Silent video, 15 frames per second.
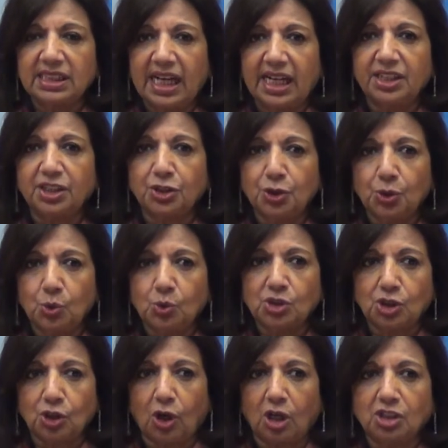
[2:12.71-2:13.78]
had a
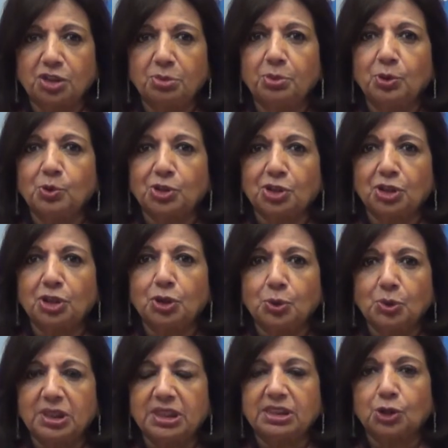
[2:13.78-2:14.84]
huge contribution
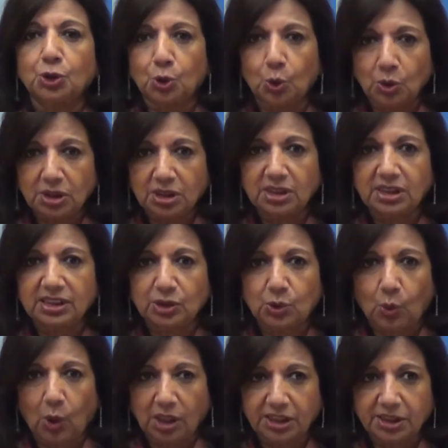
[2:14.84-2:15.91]
to this growth this
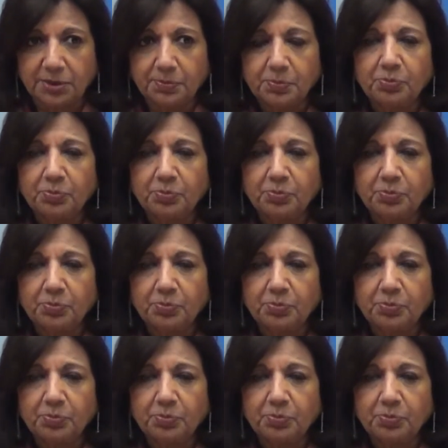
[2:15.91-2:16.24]
quarter.